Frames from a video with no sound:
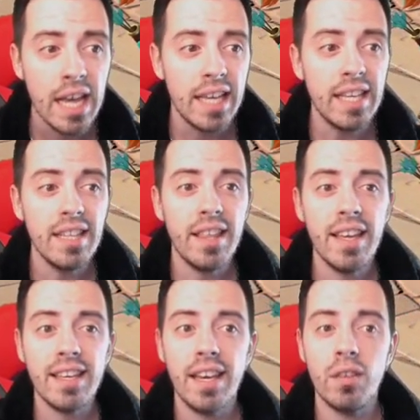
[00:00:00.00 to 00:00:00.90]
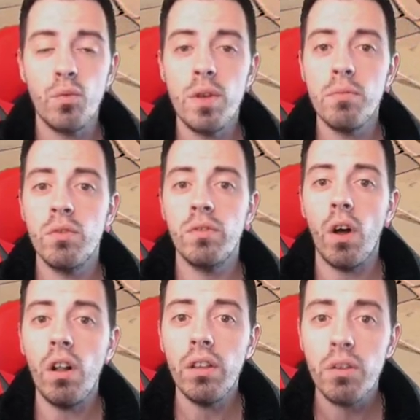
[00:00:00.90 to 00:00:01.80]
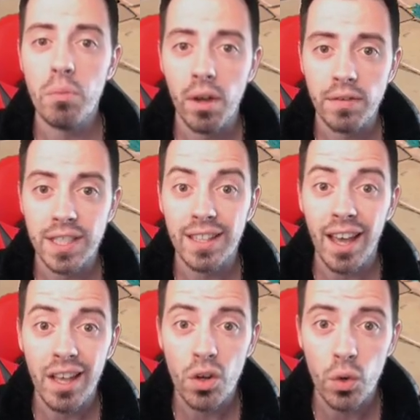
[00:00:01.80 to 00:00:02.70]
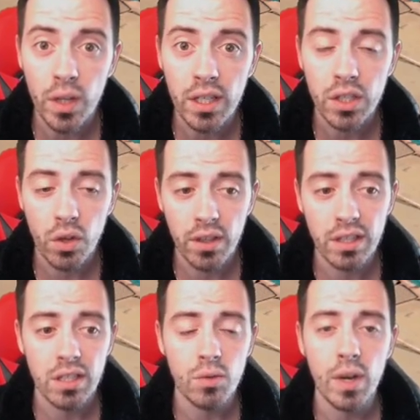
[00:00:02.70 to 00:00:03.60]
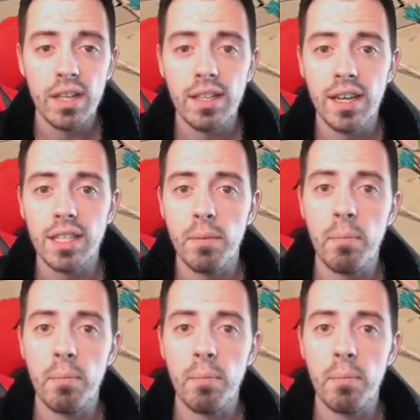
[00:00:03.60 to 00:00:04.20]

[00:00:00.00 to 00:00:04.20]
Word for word: He, they can remove all the buffs in AoE, so this is really nice.